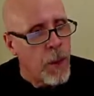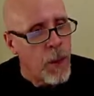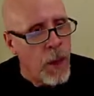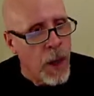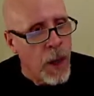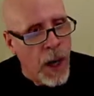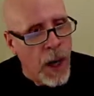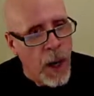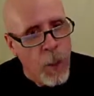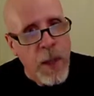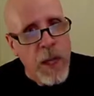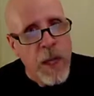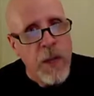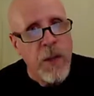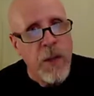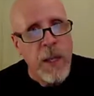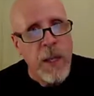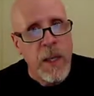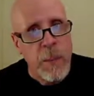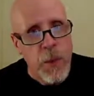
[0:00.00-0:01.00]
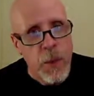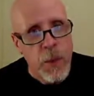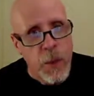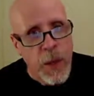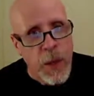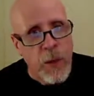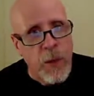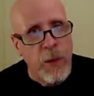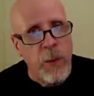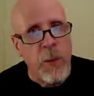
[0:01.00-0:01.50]
how many times you
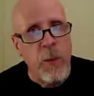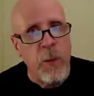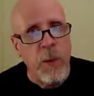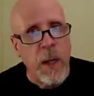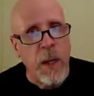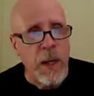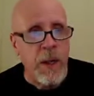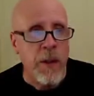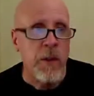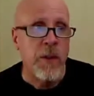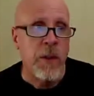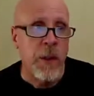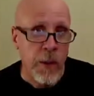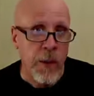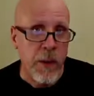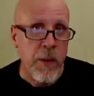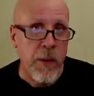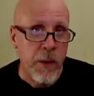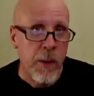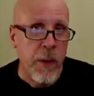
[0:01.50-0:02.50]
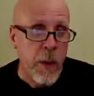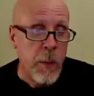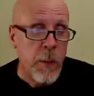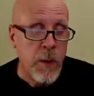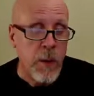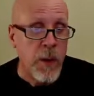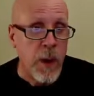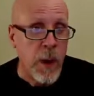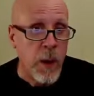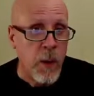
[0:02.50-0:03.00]
get through that is the number
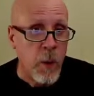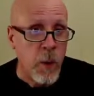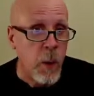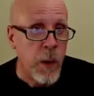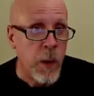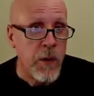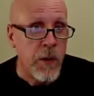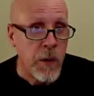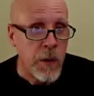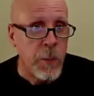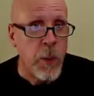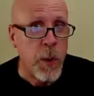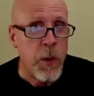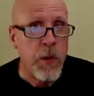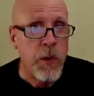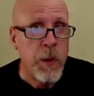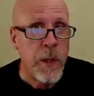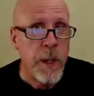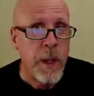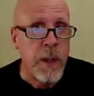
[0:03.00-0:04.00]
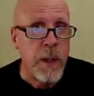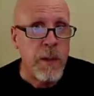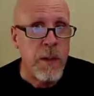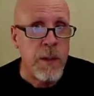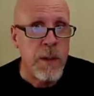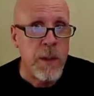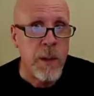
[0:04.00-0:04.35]
of coins each person gets.